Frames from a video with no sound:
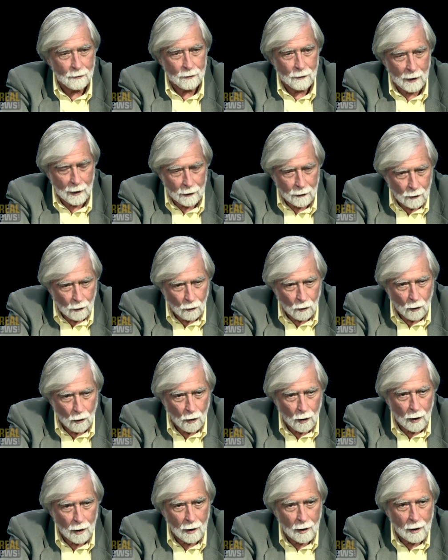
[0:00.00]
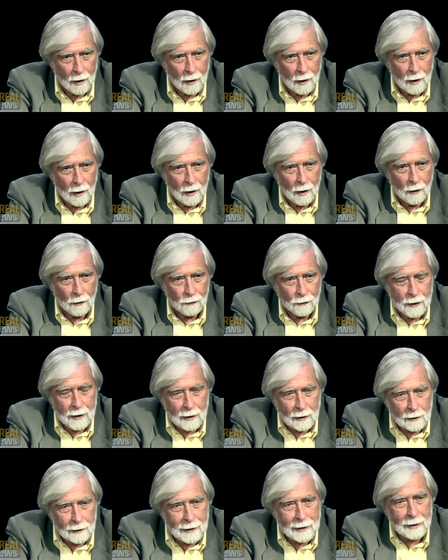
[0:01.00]
and the war, the
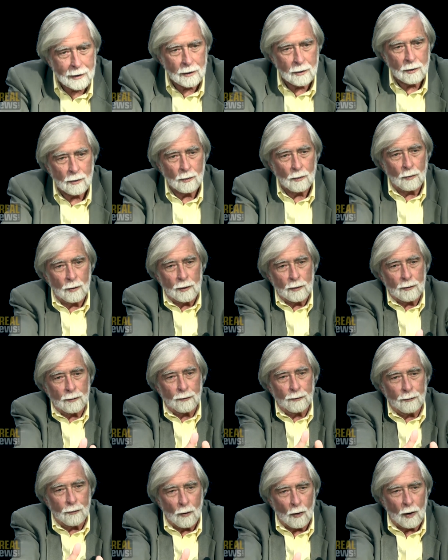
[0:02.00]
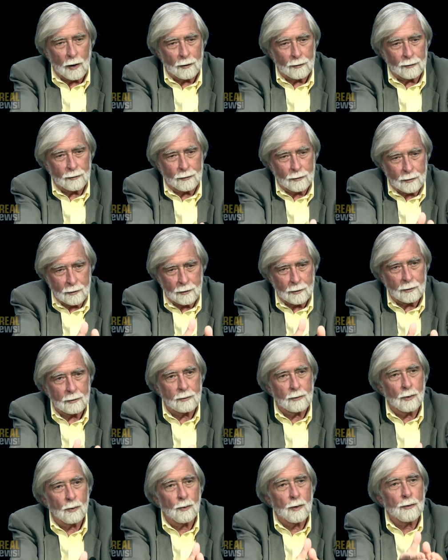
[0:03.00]
elite was forced
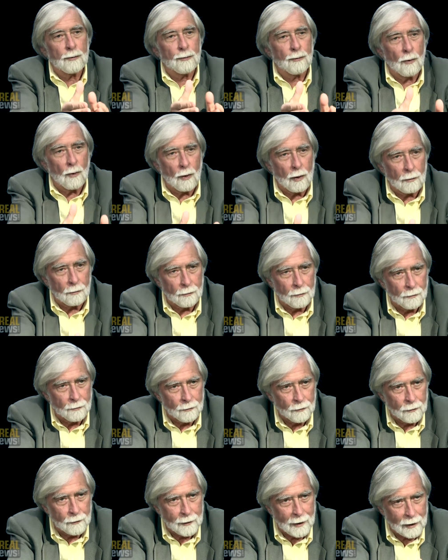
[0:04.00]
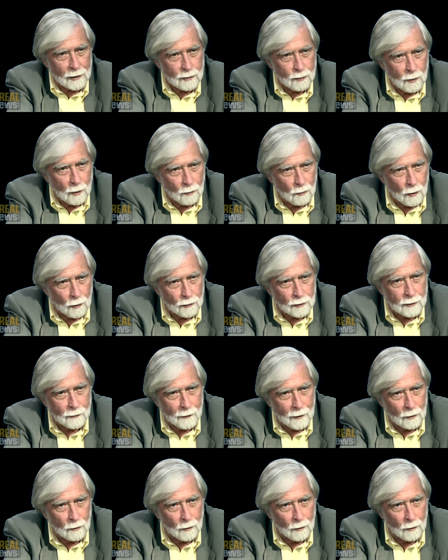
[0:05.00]
to reform. That's what Roosevelt